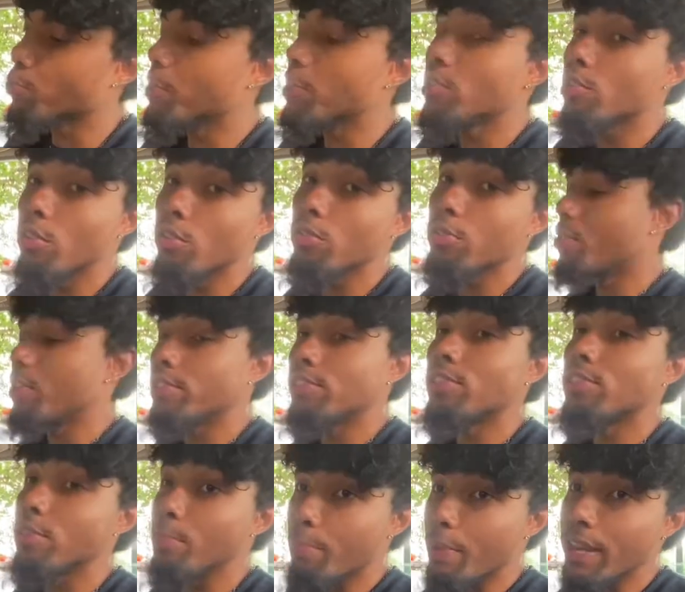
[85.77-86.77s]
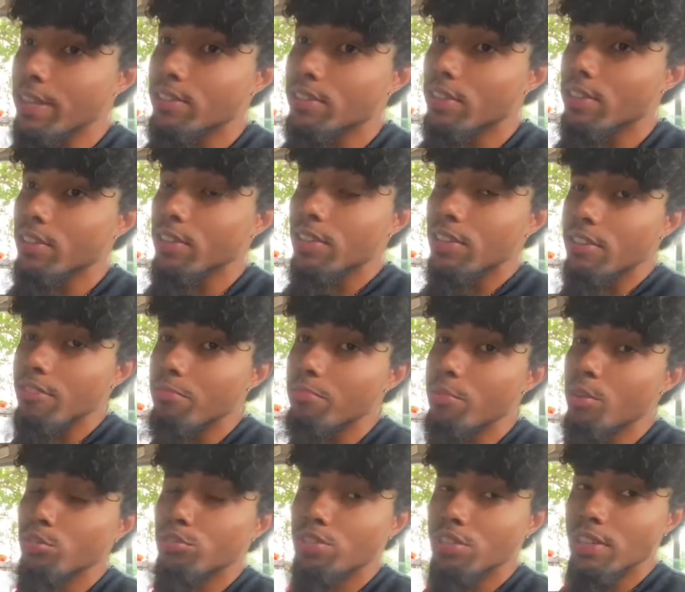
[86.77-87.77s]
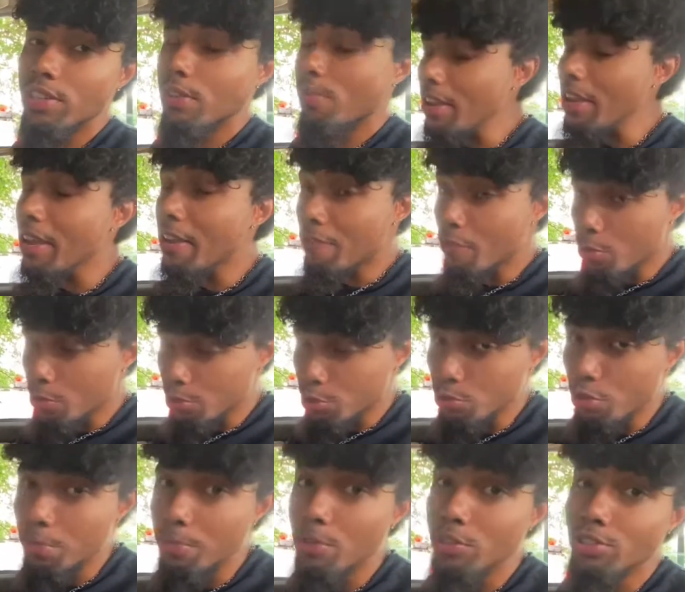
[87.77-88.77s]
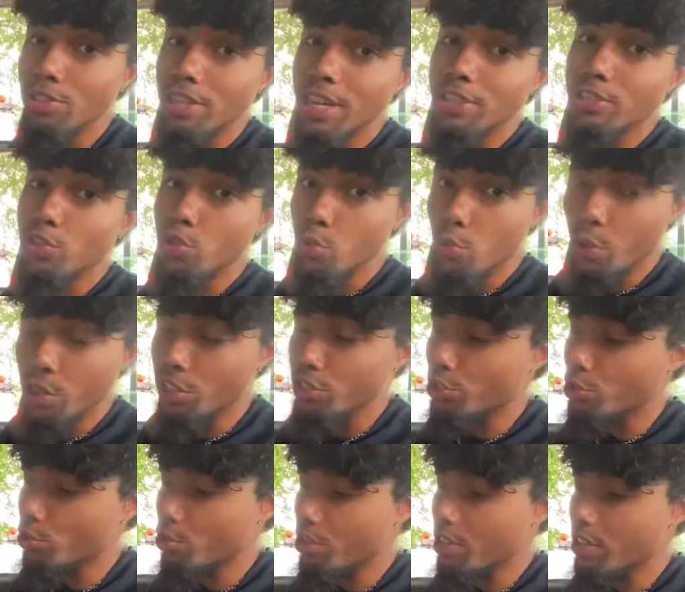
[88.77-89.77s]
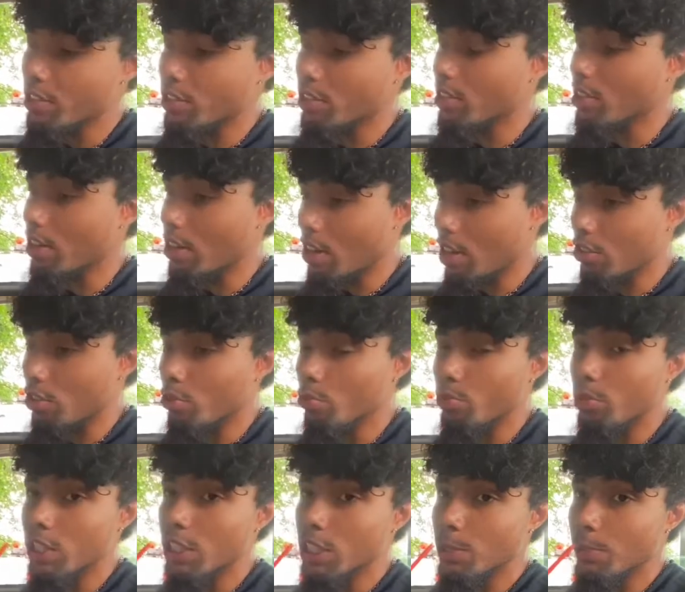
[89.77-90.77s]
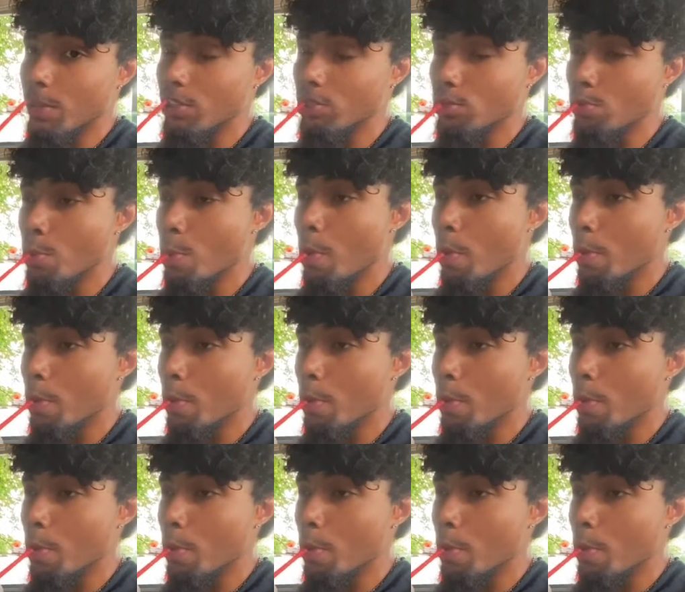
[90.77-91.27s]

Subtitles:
be told, this is a basic milkshake. If you enjoy milkshakes, you will enjoy this. Nothing really special.